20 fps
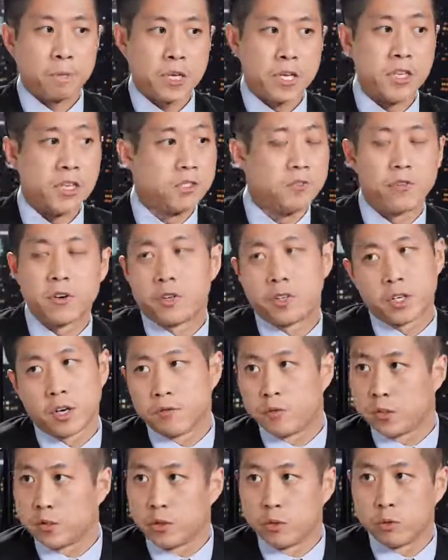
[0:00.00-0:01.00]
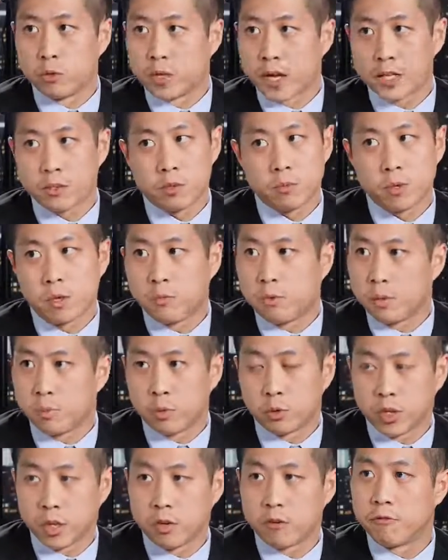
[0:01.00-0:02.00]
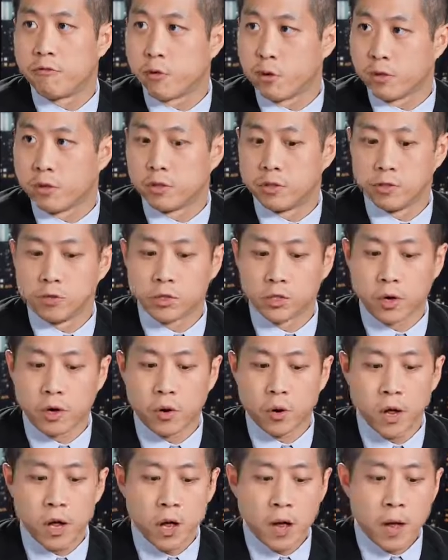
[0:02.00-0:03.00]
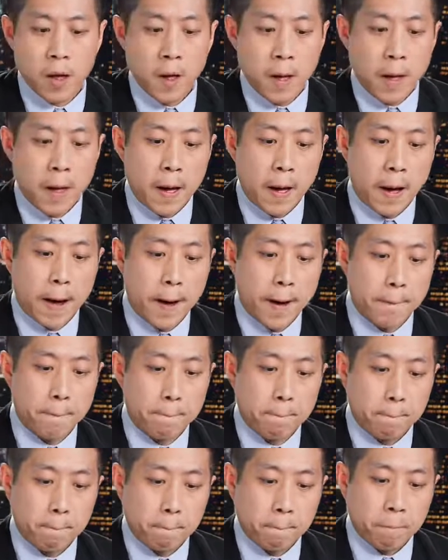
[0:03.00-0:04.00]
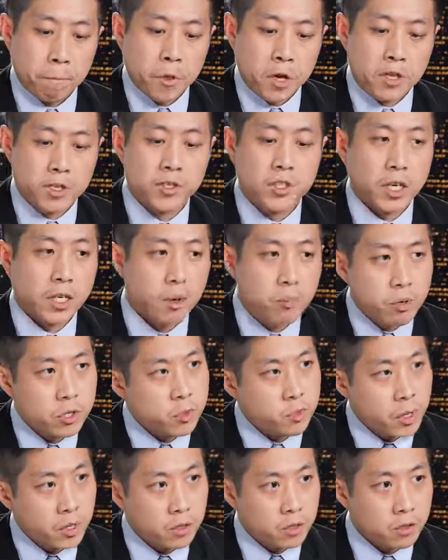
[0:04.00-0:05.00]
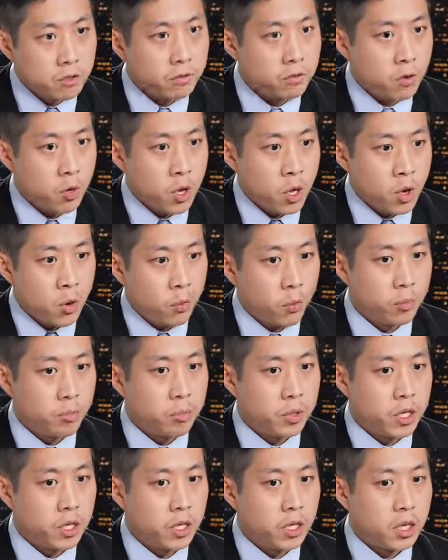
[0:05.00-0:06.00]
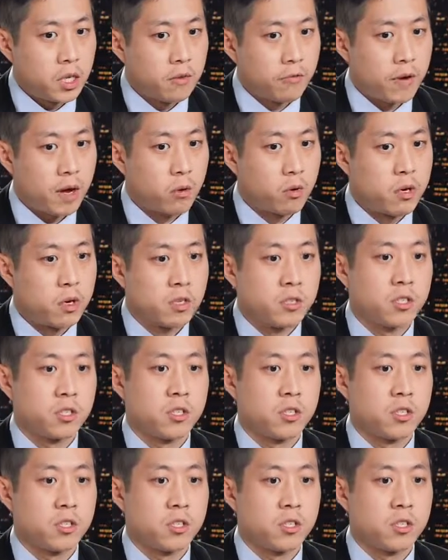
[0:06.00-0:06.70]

it's very tough to do. Not too many people can afford to do so. The second perspective would be if I were in a